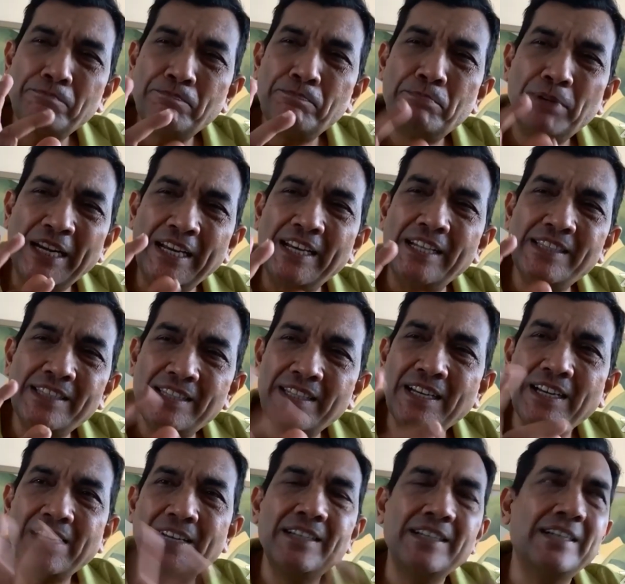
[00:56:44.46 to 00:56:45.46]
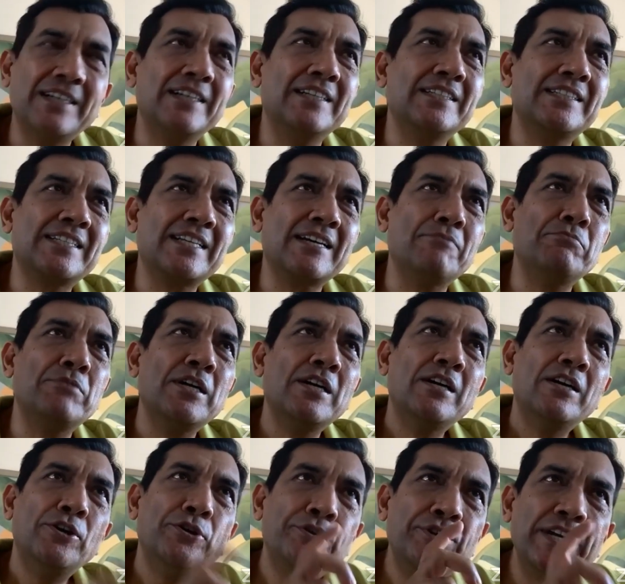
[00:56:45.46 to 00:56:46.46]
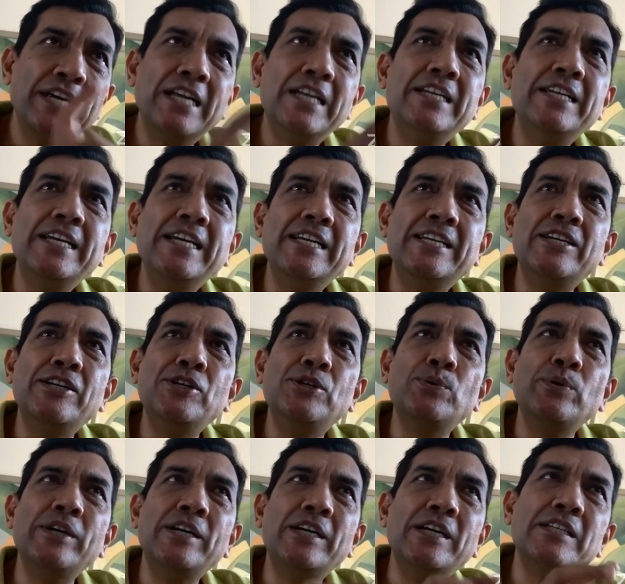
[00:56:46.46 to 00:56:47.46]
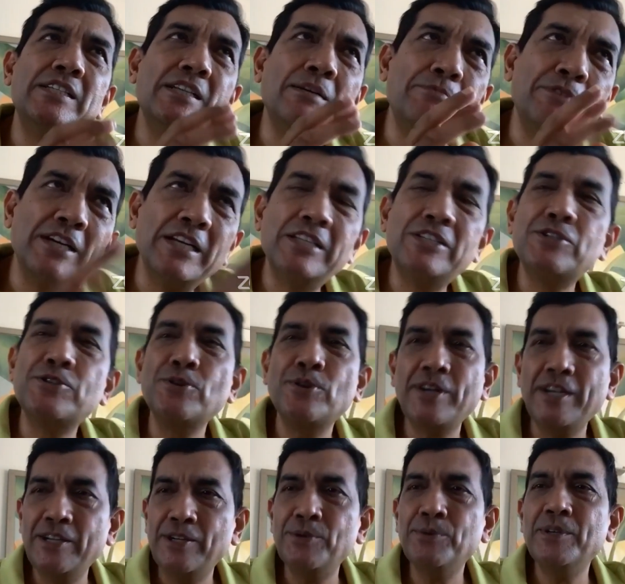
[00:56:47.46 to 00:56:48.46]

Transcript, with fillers: bring in some real need into it, some real story into